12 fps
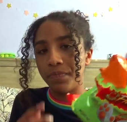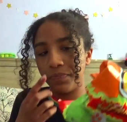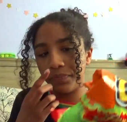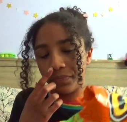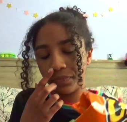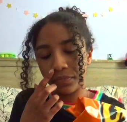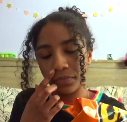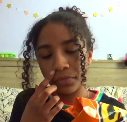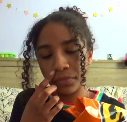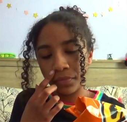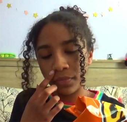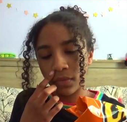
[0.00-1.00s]

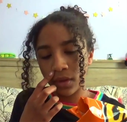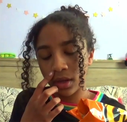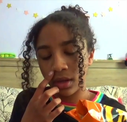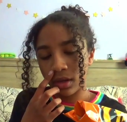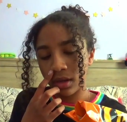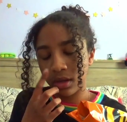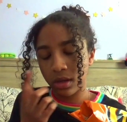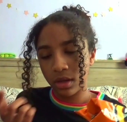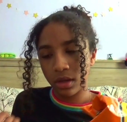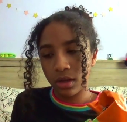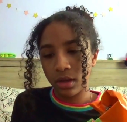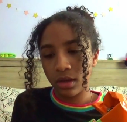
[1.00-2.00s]

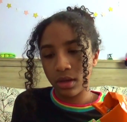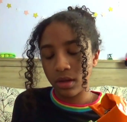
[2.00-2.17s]
Nobody speaks.